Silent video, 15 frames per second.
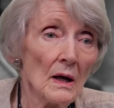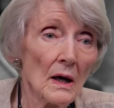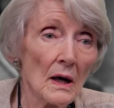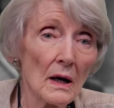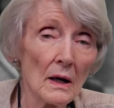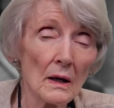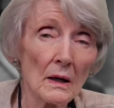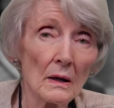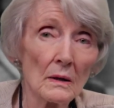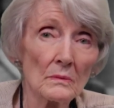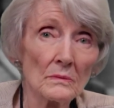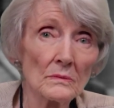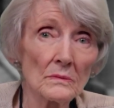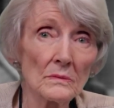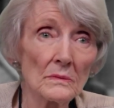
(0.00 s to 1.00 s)

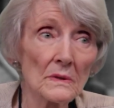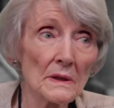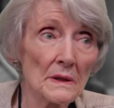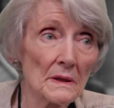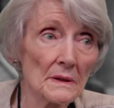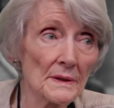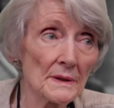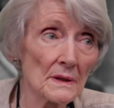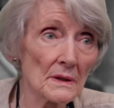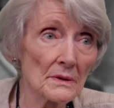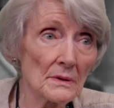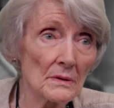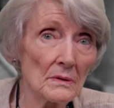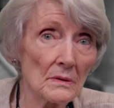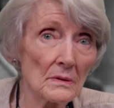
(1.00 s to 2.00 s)
Um, he
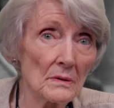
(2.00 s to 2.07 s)
did.